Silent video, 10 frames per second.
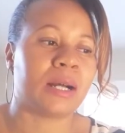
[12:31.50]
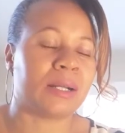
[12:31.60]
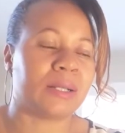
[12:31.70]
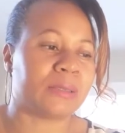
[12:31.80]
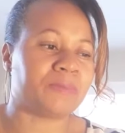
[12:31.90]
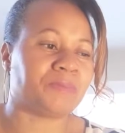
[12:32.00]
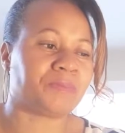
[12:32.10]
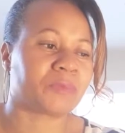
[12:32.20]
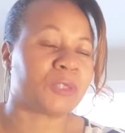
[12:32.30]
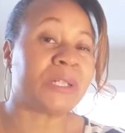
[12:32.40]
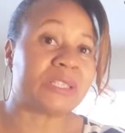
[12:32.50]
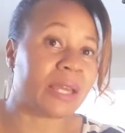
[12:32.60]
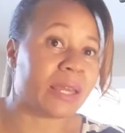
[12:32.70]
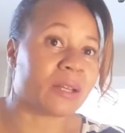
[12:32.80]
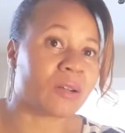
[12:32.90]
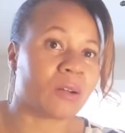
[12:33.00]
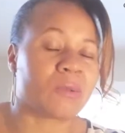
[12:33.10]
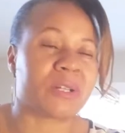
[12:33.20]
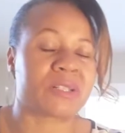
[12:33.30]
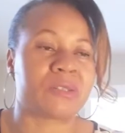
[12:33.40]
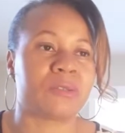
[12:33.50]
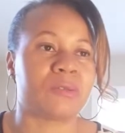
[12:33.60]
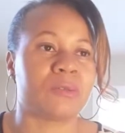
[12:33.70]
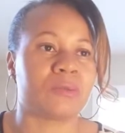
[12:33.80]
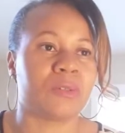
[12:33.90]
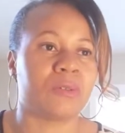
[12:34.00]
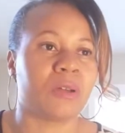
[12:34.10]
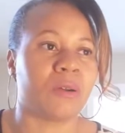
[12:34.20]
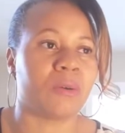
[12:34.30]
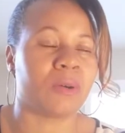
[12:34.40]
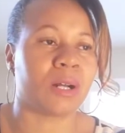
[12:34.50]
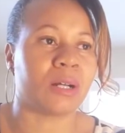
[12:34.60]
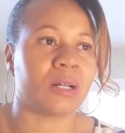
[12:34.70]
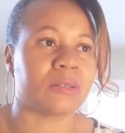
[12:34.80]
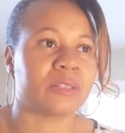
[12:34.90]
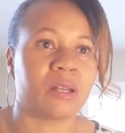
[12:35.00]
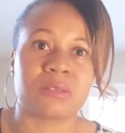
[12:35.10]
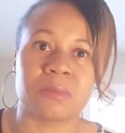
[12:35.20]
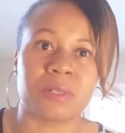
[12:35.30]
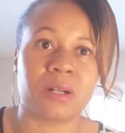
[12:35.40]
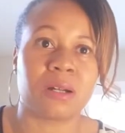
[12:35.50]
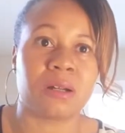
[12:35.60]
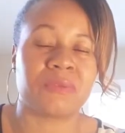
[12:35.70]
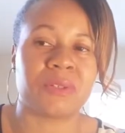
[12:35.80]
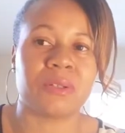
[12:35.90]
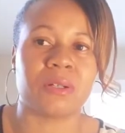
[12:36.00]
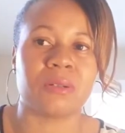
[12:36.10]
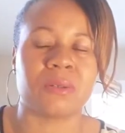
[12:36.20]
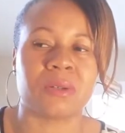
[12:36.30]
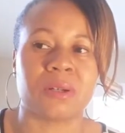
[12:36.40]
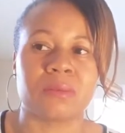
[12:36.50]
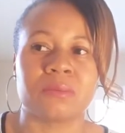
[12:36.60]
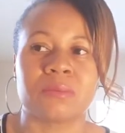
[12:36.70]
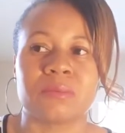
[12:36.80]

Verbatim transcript: um quick to anger, quick to, you know, uh tell someone off, you know, or